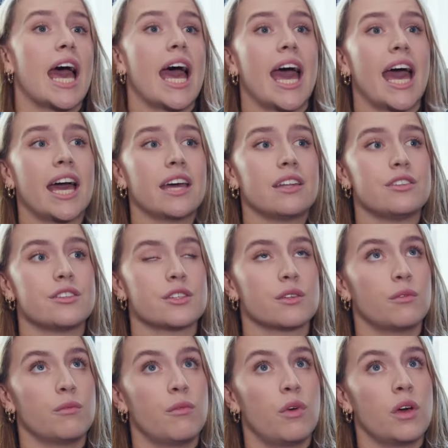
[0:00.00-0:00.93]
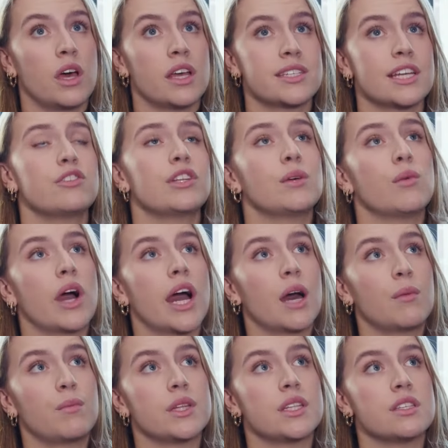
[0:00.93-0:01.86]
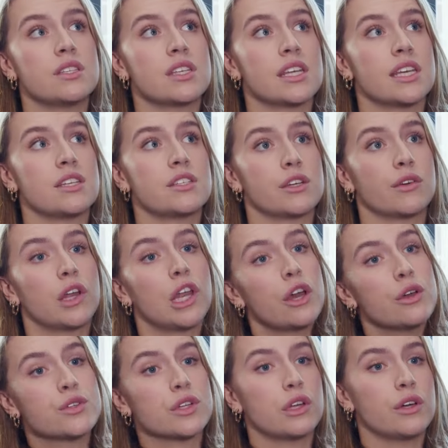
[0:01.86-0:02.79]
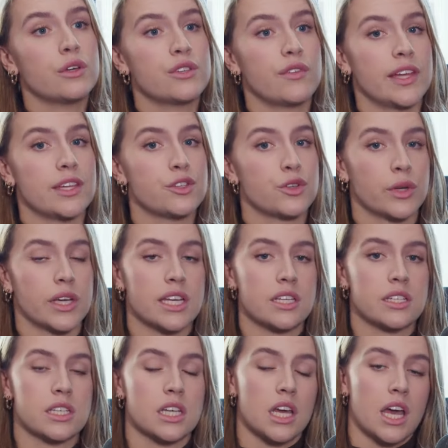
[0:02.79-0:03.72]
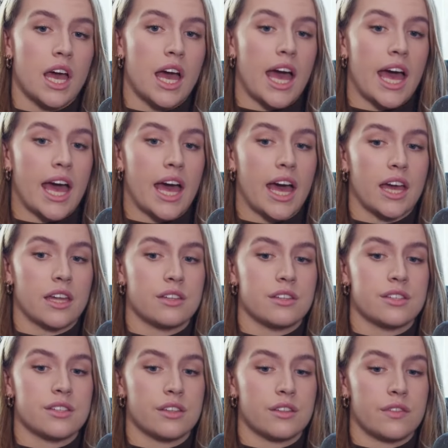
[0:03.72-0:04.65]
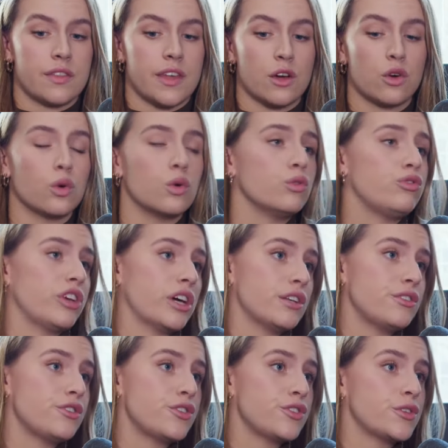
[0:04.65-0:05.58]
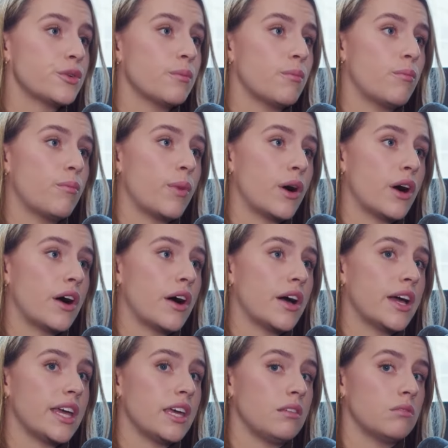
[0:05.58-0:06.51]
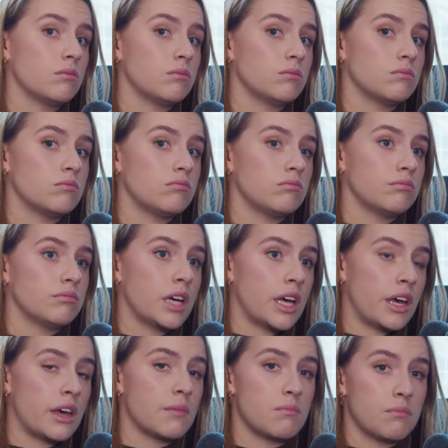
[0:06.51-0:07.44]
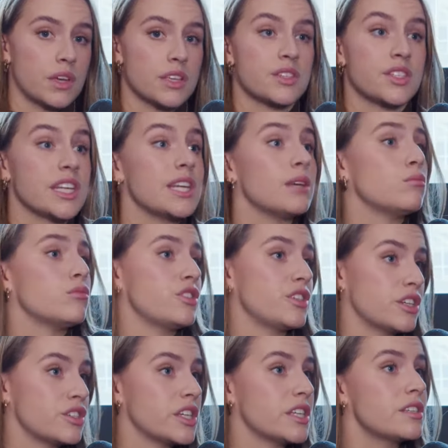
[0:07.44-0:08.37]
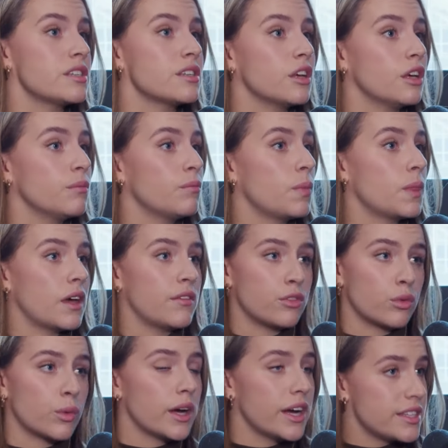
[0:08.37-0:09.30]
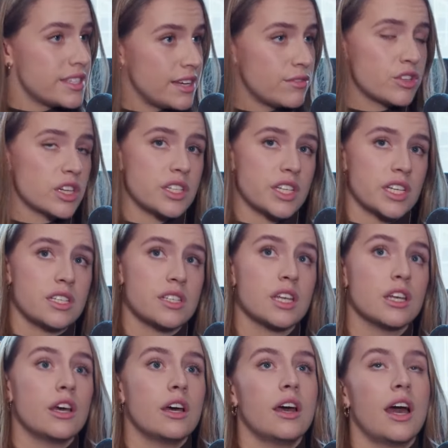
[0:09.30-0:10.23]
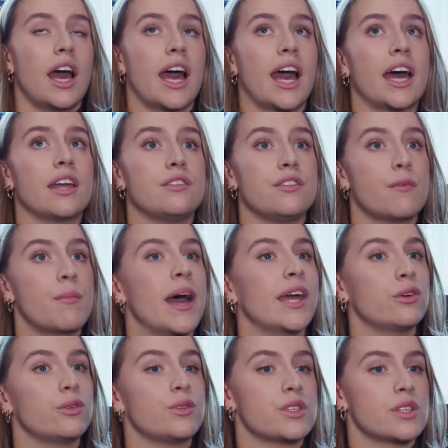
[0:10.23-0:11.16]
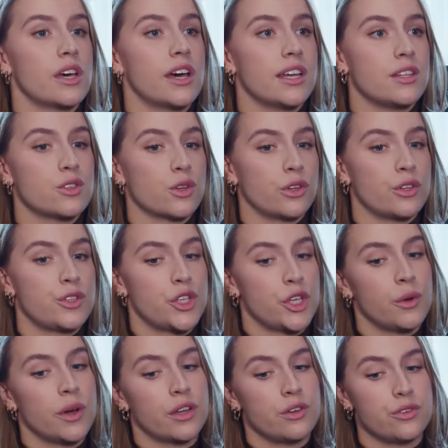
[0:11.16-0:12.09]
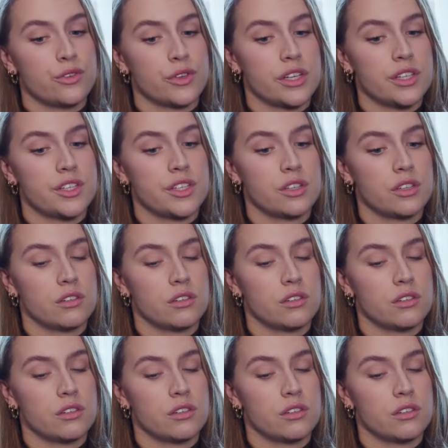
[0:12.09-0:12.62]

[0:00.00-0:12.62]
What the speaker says: And essentially what happens is there are loads and loads of entries and they are all judged by esteemed judges, a variety of judges. And the panel decides on a 200